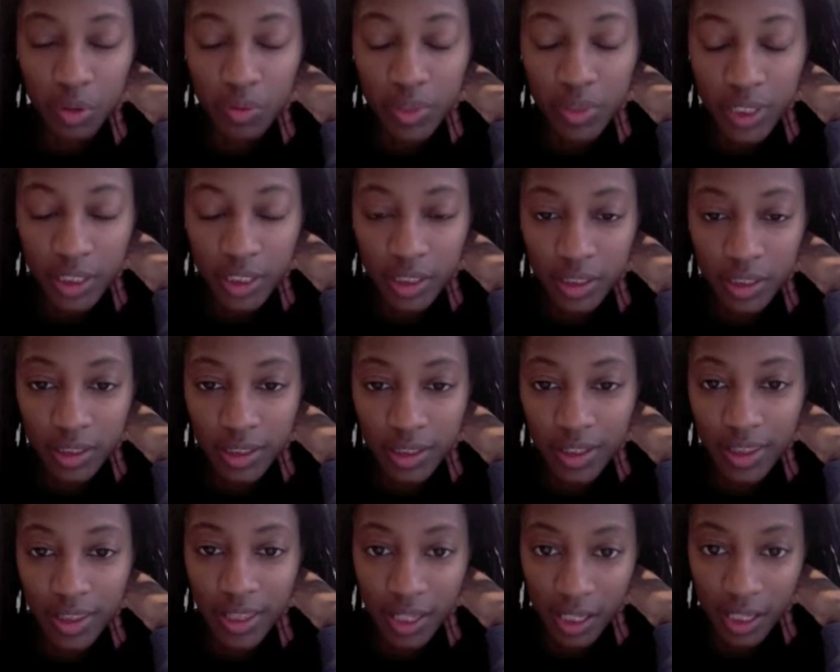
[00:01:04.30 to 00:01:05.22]
one
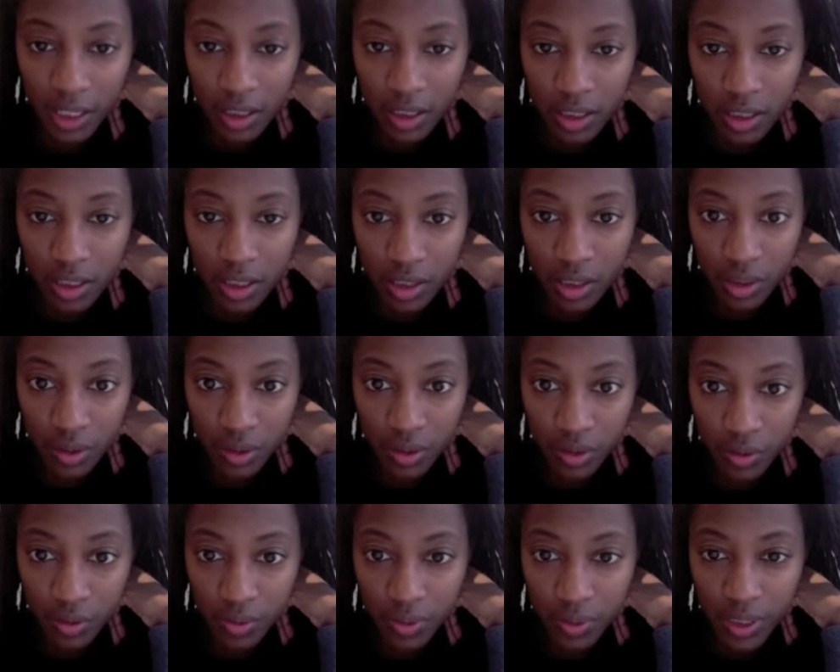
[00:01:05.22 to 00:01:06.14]
thing to
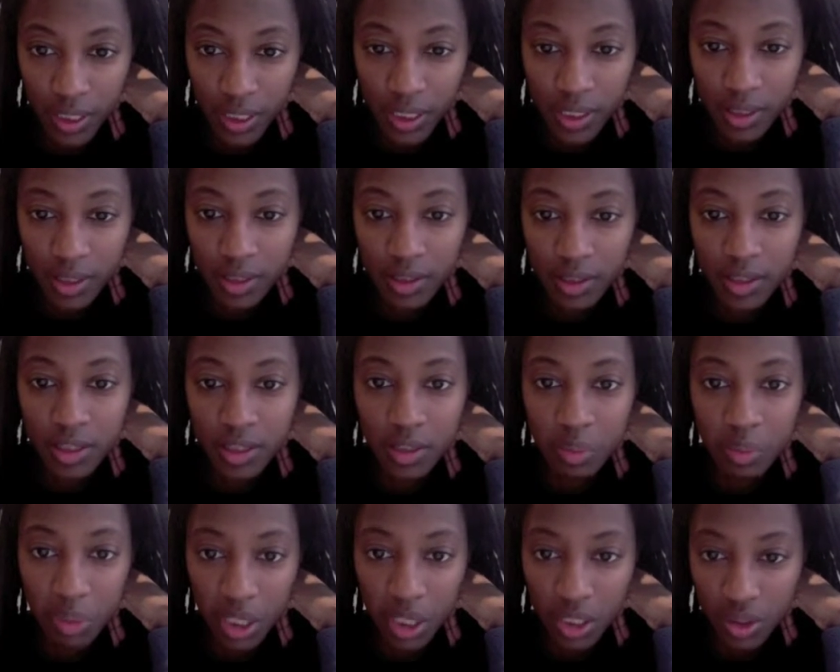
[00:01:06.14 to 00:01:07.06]
do is to
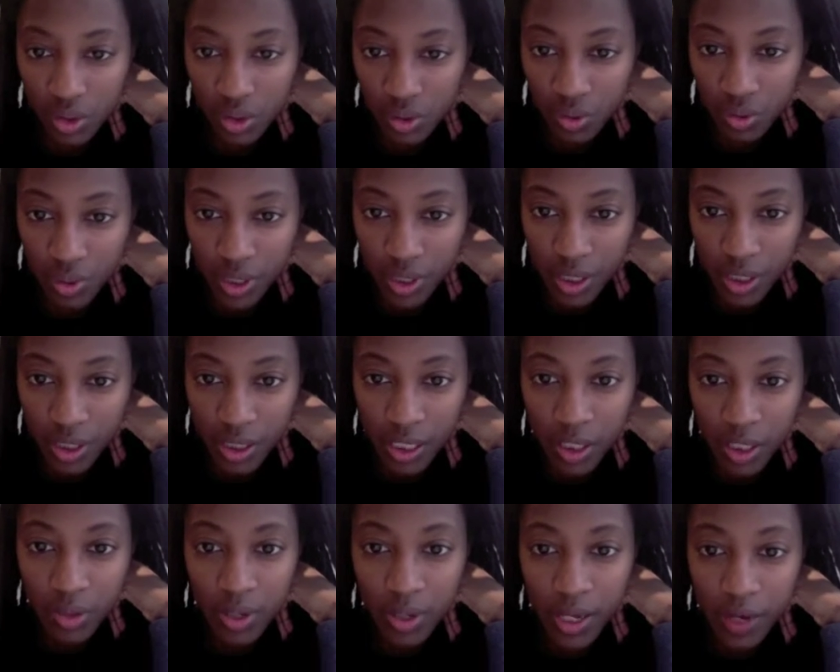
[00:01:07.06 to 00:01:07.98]
make sure
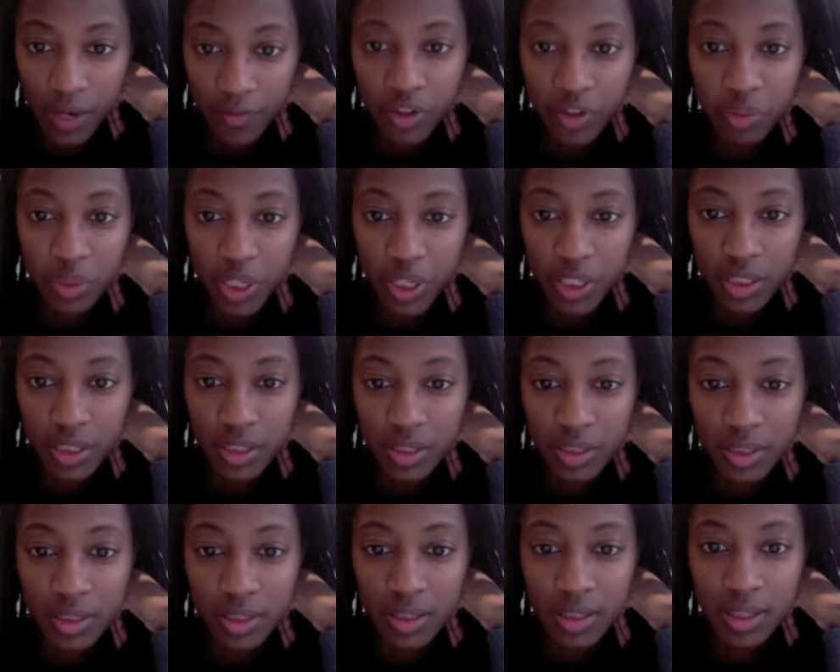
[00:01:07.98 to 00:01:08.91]
that you have your
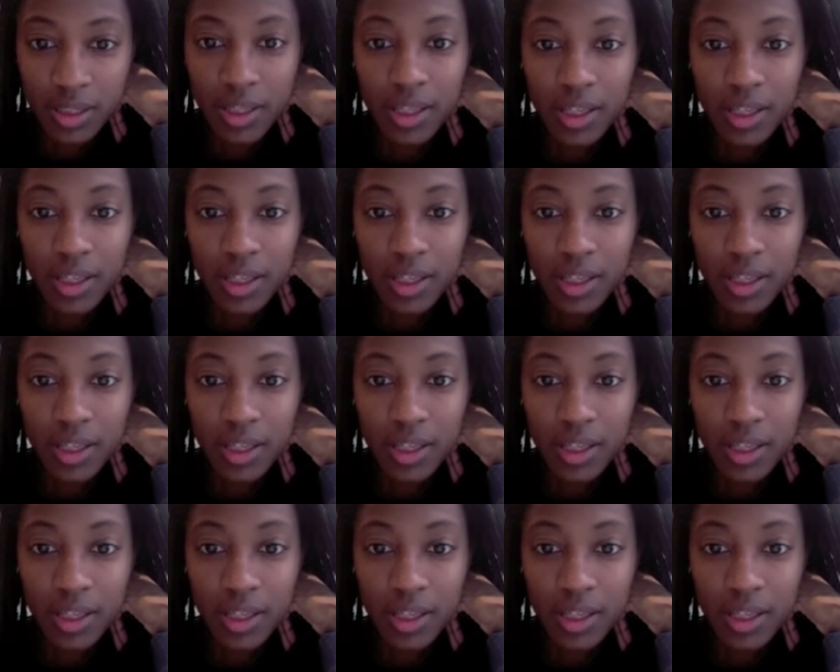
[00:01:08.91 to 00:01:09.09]
patients